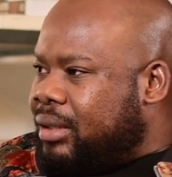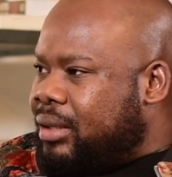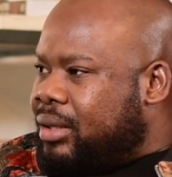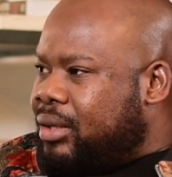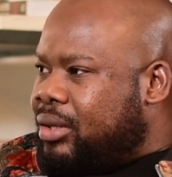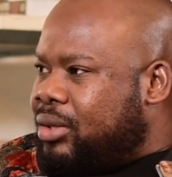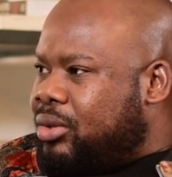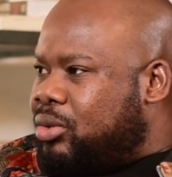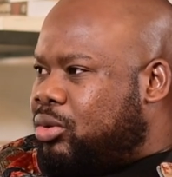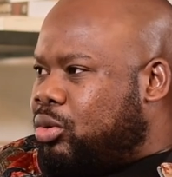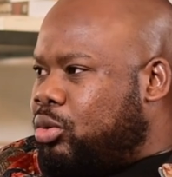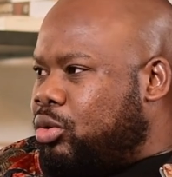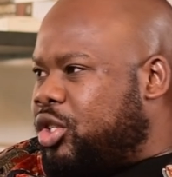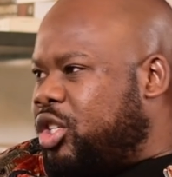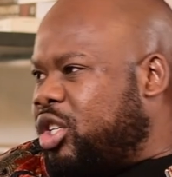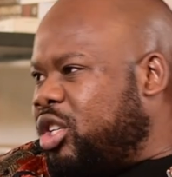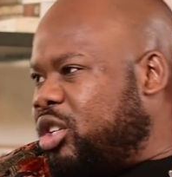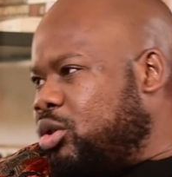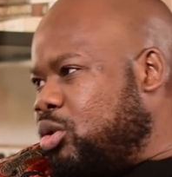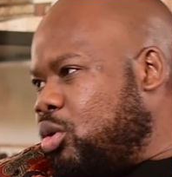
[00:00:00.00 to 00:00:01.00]
Mm-hmm. So
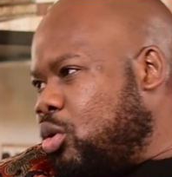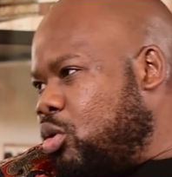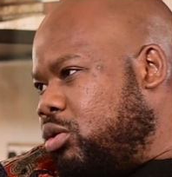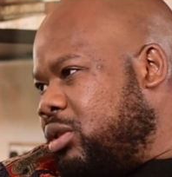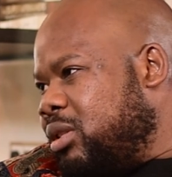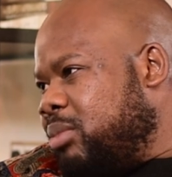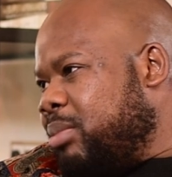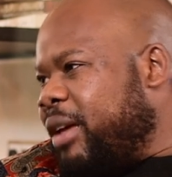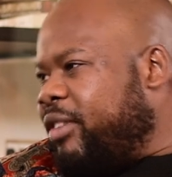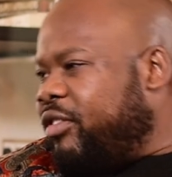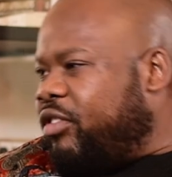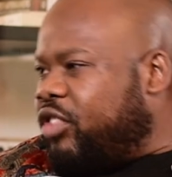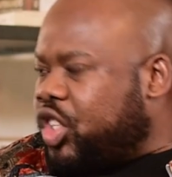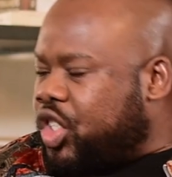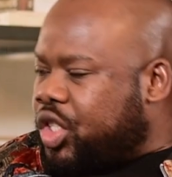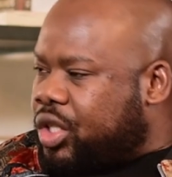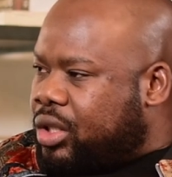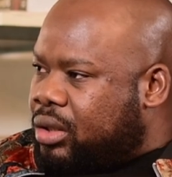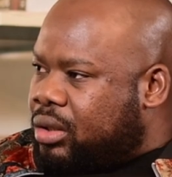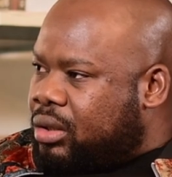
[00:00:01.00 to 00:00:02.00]
she knows my
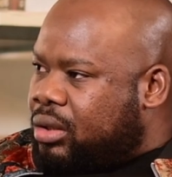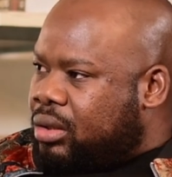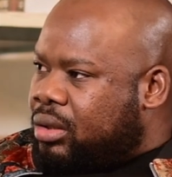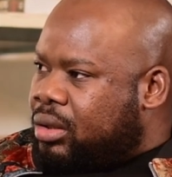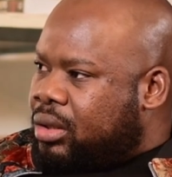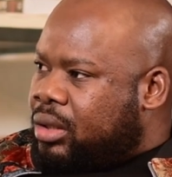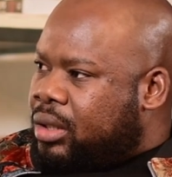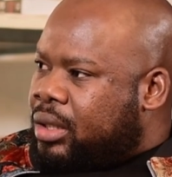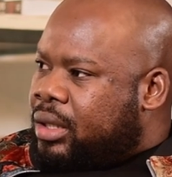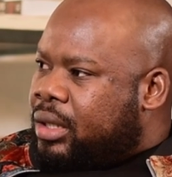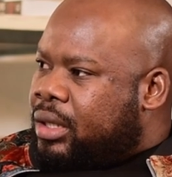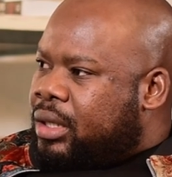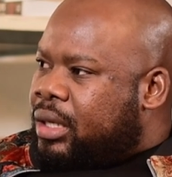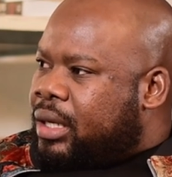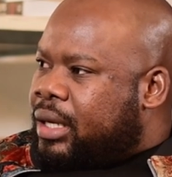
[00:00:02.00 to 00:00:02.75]
vision. Wow.